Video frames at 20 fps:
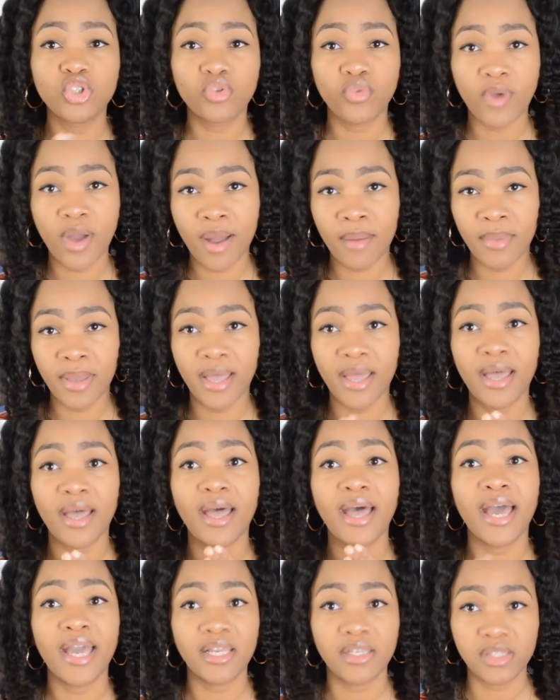
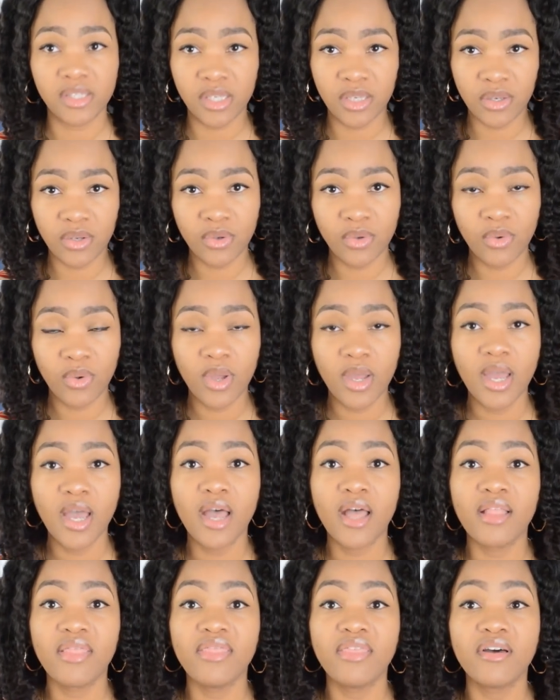trauma ICU
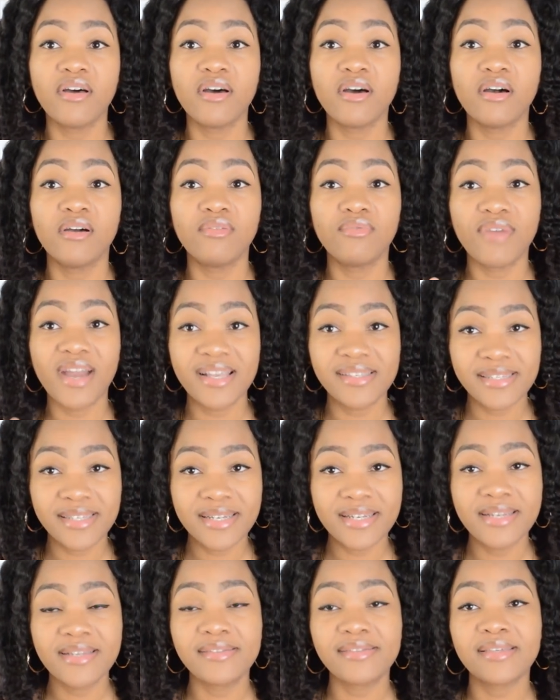the
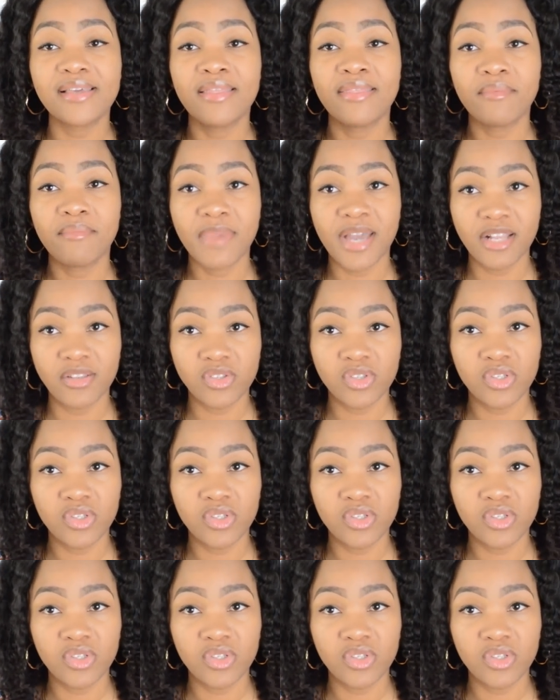residents and the med